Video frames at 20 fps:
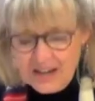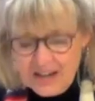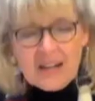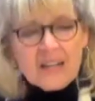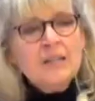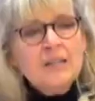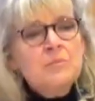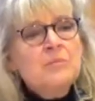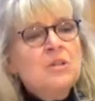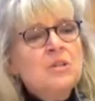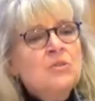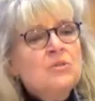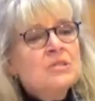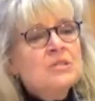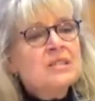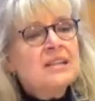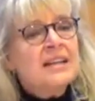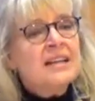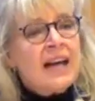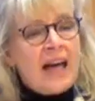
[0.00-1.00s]
In
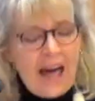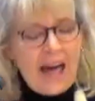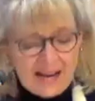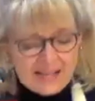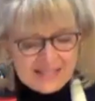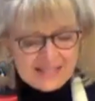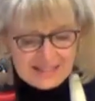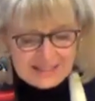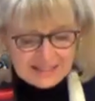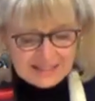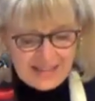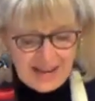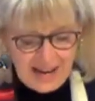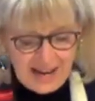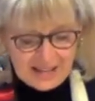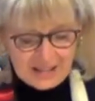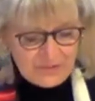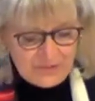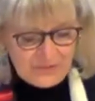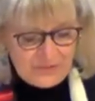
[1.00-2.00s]
music, as in
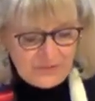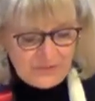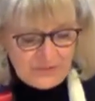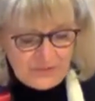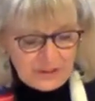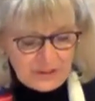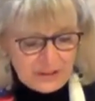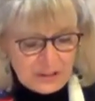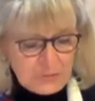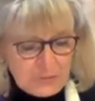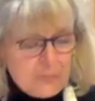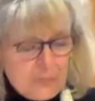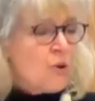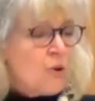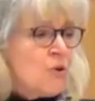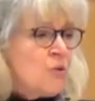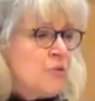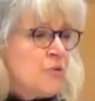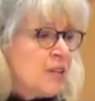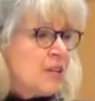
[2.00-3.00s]
life, there is
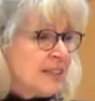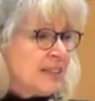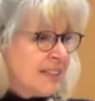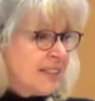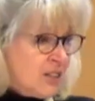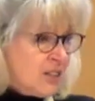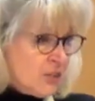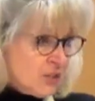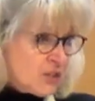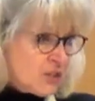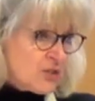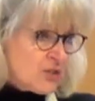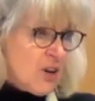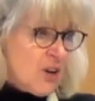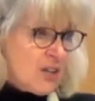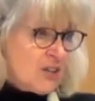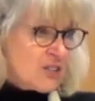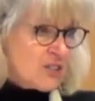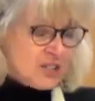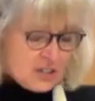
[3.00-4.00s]
both clear
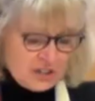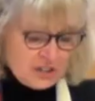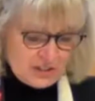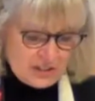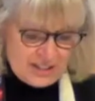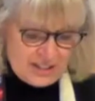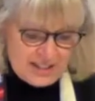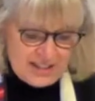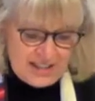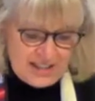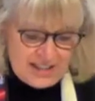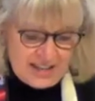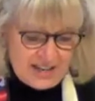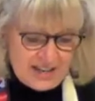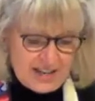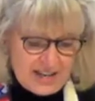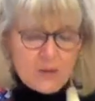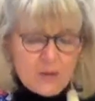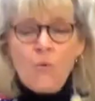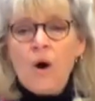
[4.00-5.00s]
structure
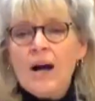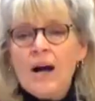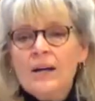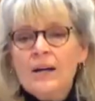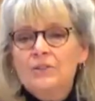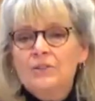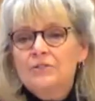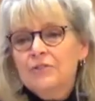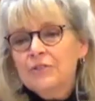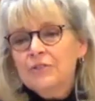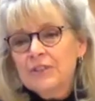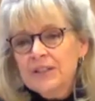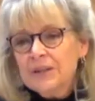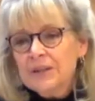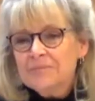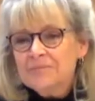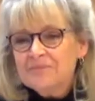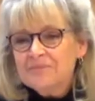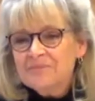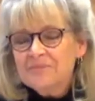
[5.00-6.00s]
and wild
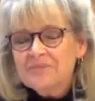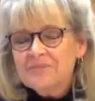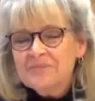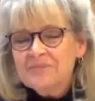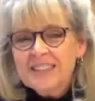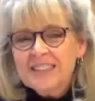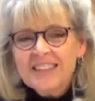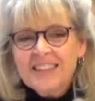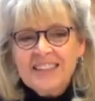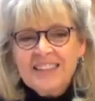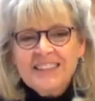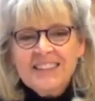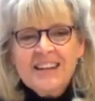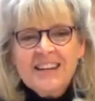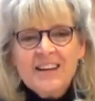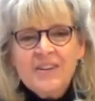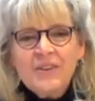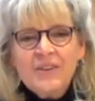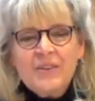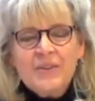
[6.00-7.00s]
freedom.
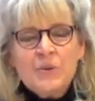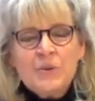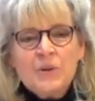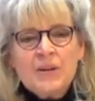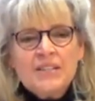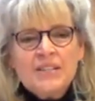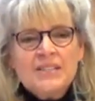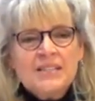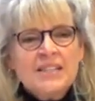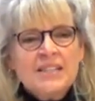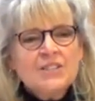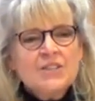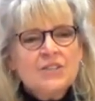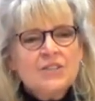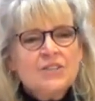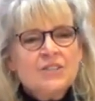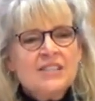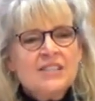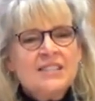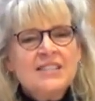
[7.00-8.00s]
Now, it's easier
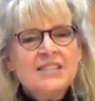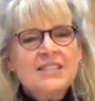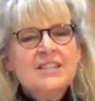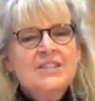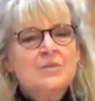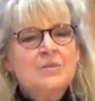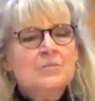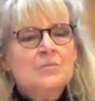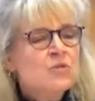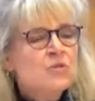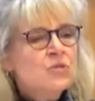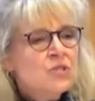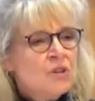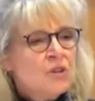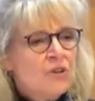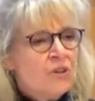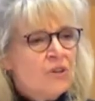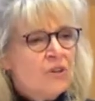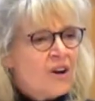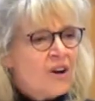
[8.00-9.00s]
to see in the
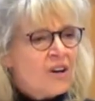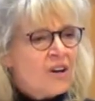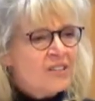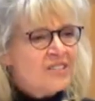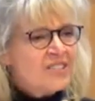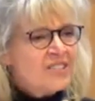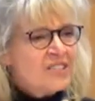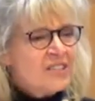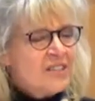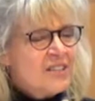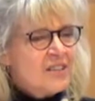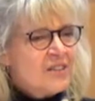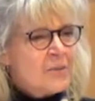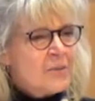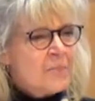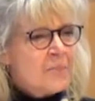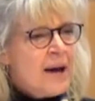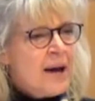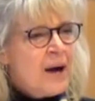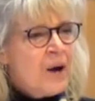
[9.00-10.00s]
musical arts the
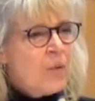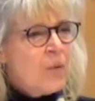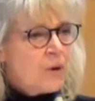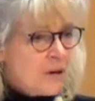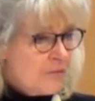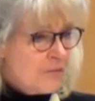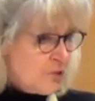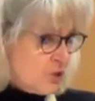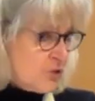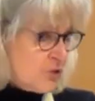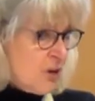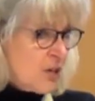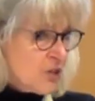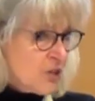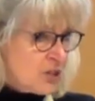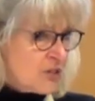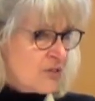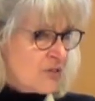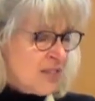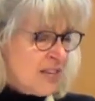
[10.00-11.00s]
power of
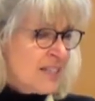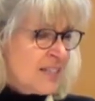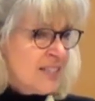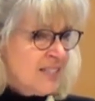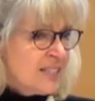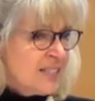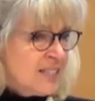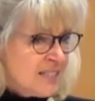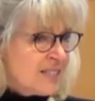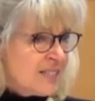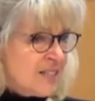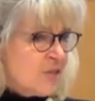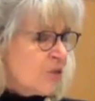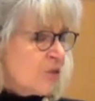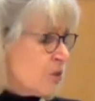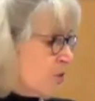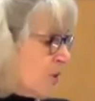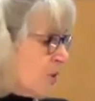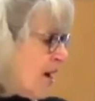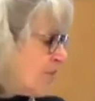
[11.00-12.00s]
structure than it is in the
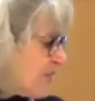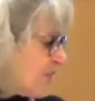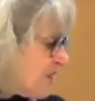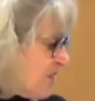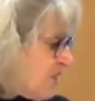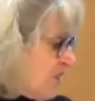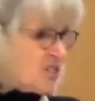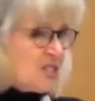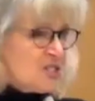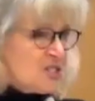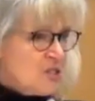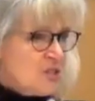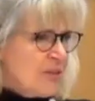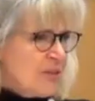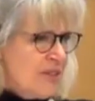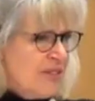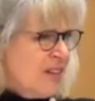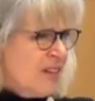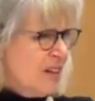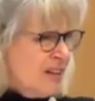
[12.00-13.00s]
graphic arts or
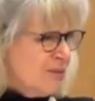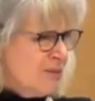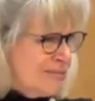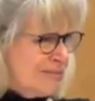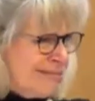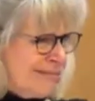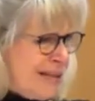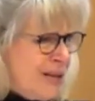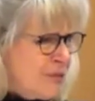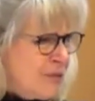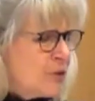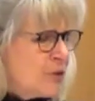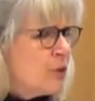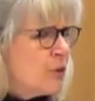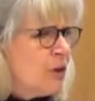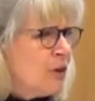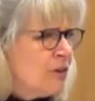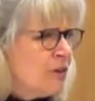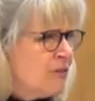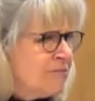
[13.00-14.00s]
in the whatever you
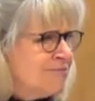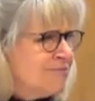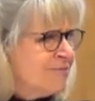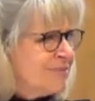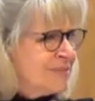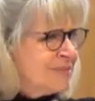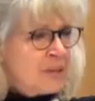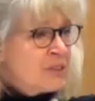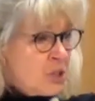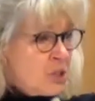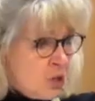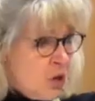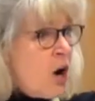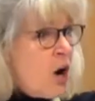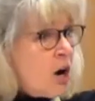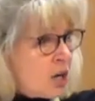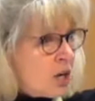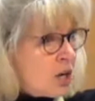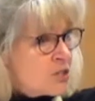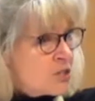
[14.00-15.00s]
call but there
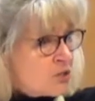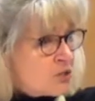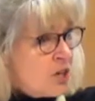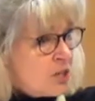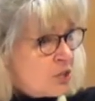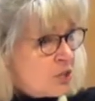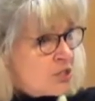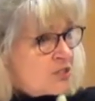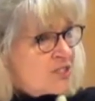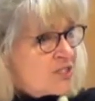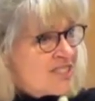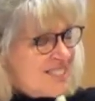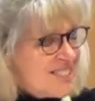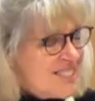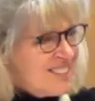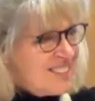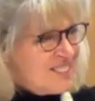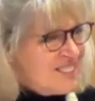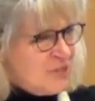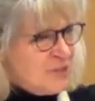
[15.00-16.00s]
are structures
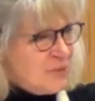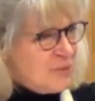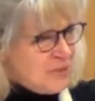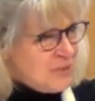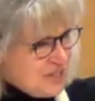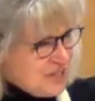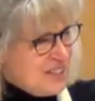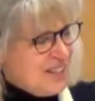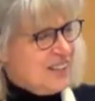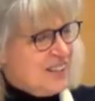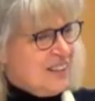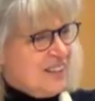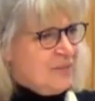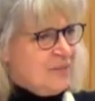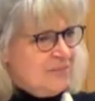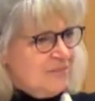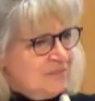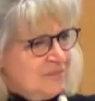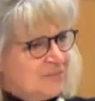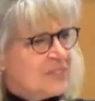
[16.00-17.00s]
to, uh,
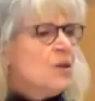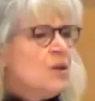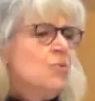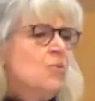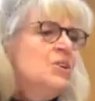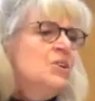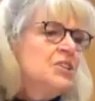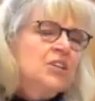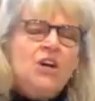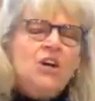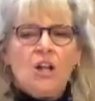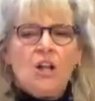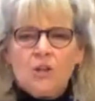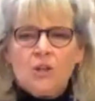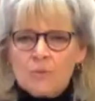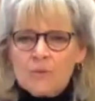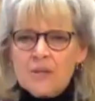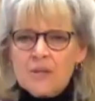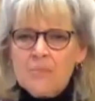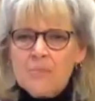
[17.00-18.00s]
what do you call
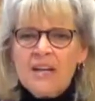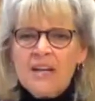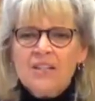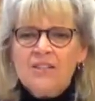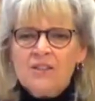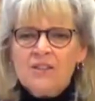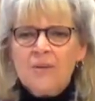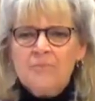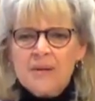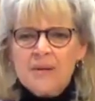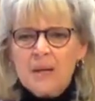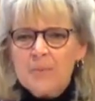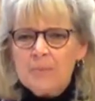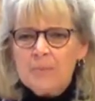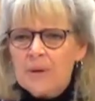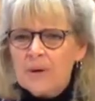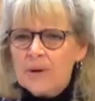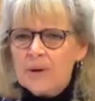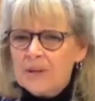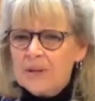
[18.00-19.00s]
it when you paint on
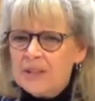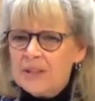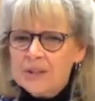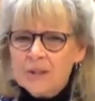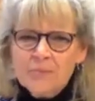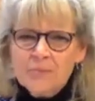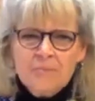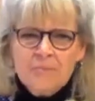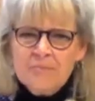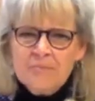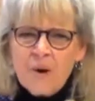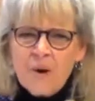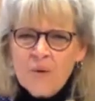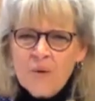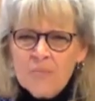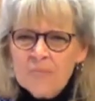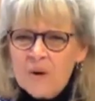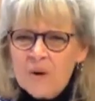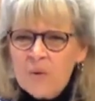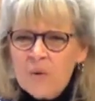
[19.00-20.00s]
paper or you
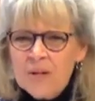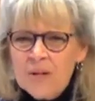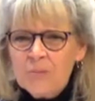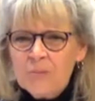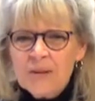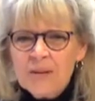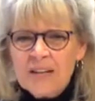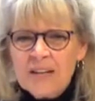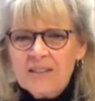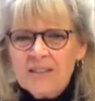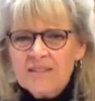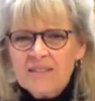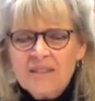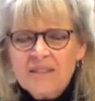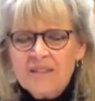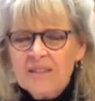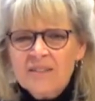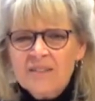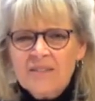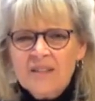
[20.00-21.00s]
oil paint?
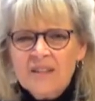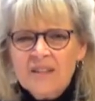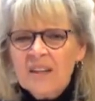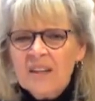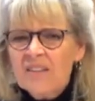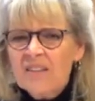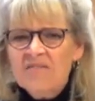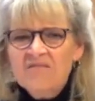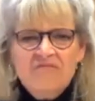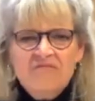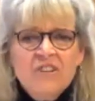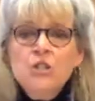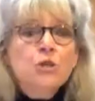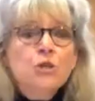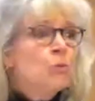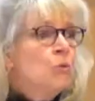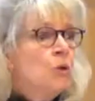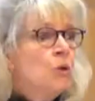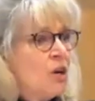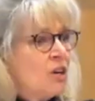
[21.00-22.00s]
The
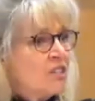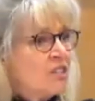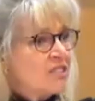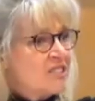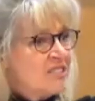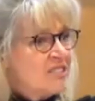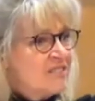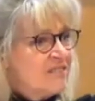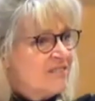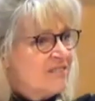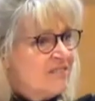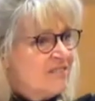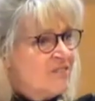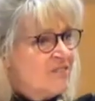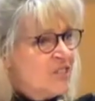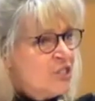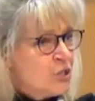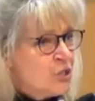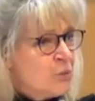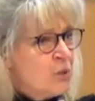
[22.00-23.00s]
visual arts,
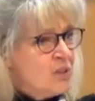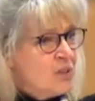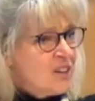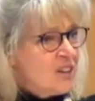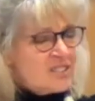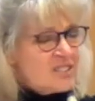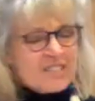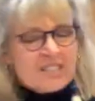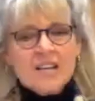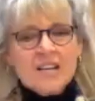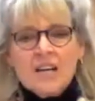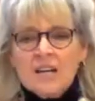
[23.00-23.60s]
visual arts.